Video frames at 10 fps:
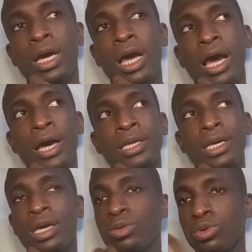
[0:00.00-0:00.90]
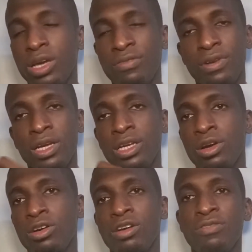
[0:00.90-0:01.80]
and it will definitely
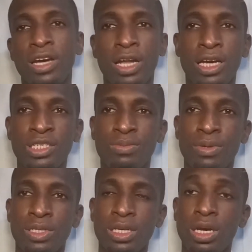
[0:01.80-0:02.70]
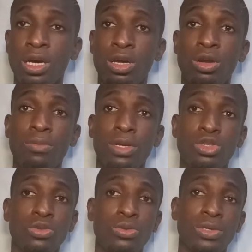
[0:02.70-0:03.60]
not cover a large space. Number
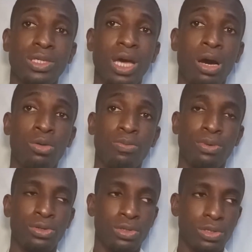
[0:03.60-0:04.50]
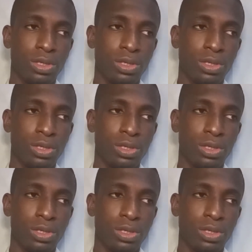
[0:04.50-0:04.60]
two is output.